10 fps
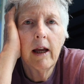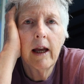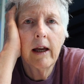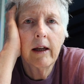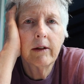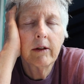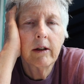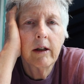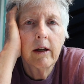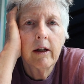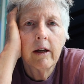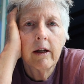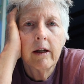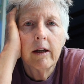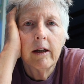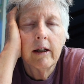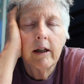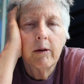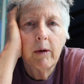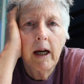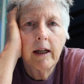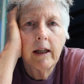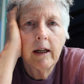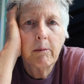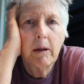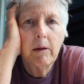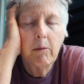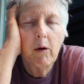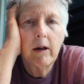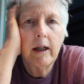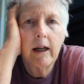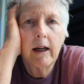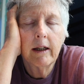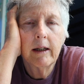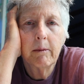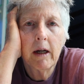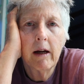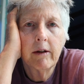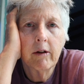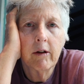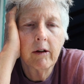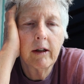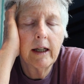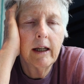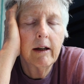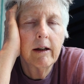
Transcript: And when I get up in the morning, I get up kind of early